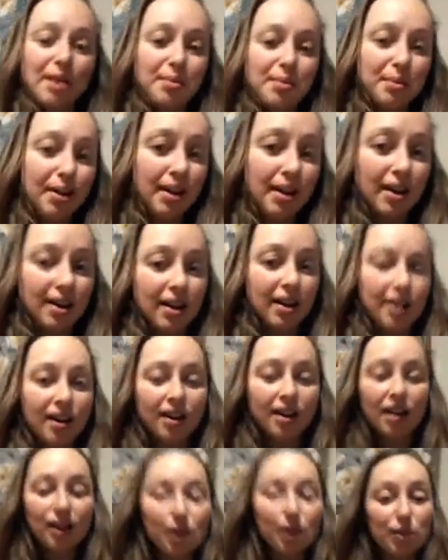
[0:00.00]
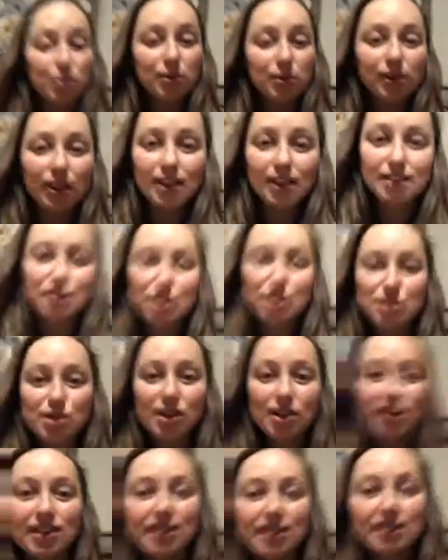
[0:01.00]
But I hope you guys
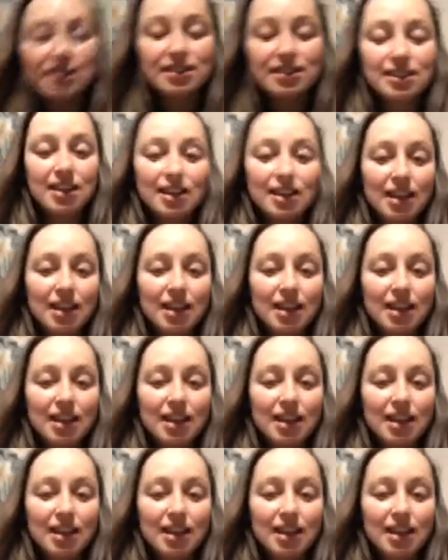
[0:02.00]
enjoyed this,